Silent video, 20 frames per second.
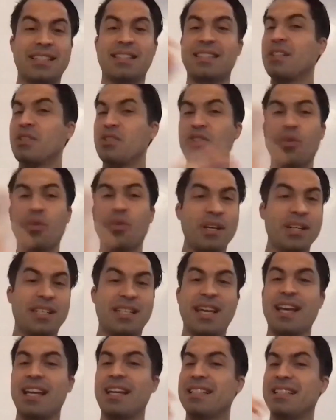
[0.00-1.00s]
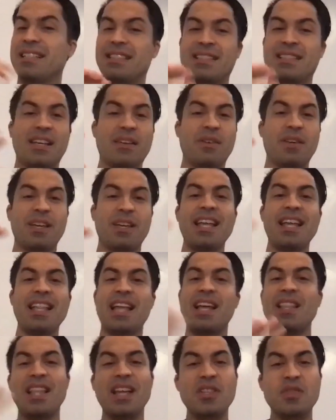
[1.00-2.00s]
There's no retakes.
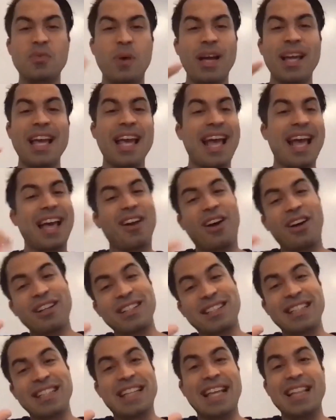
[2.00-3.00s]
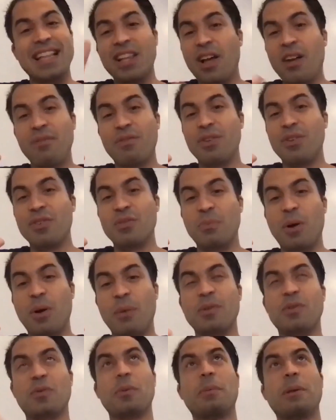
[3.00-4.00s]
That's what. And honestly, they love those
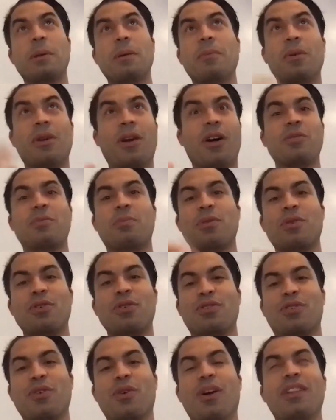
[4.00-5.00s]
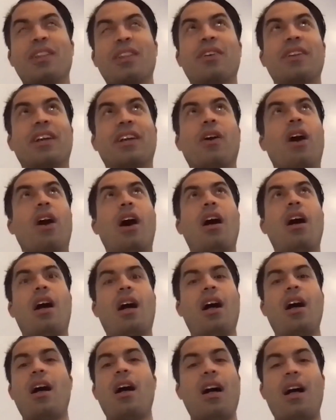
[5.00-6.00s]
moments when entrepreneurs go on there and they go
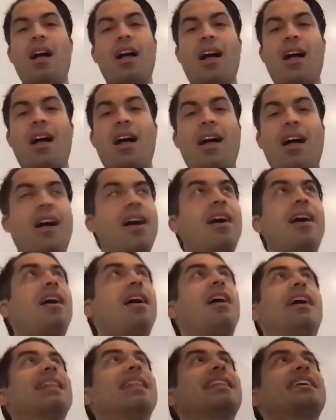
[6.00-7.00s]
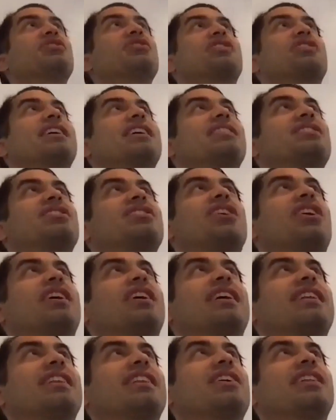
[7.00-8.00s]
and they just get stuck
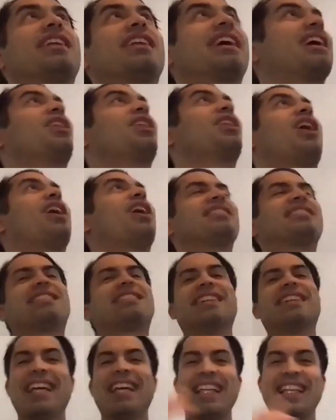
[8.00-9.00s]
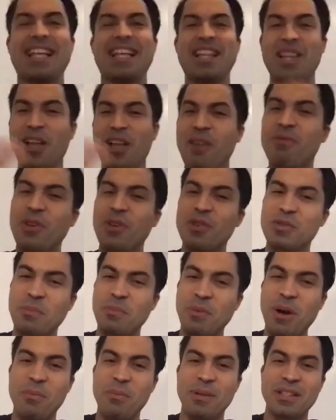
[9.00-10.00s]
and they get lost. They love those
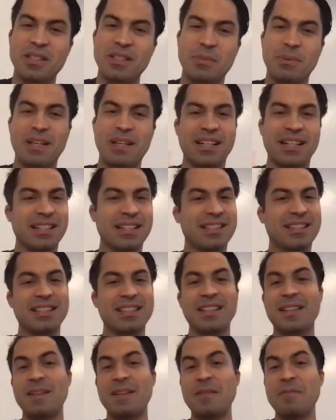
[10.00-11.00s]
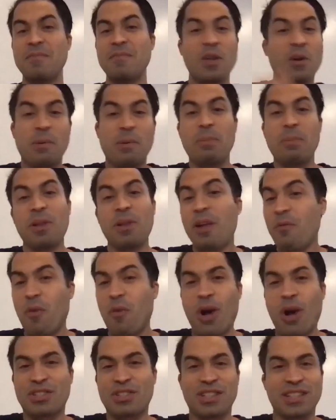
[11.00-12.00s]
moments because people love
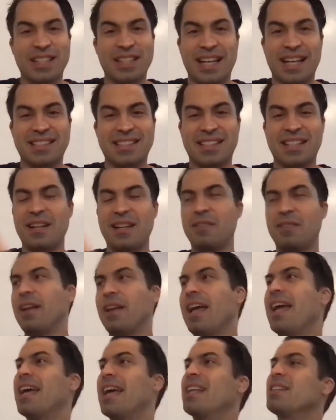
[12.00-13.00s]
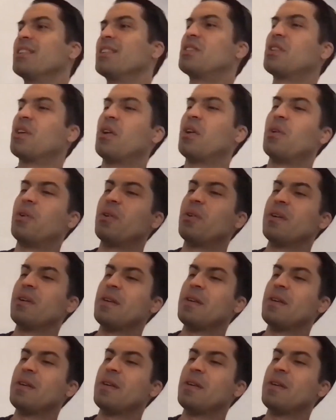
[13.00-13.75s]
watching that stuff. And so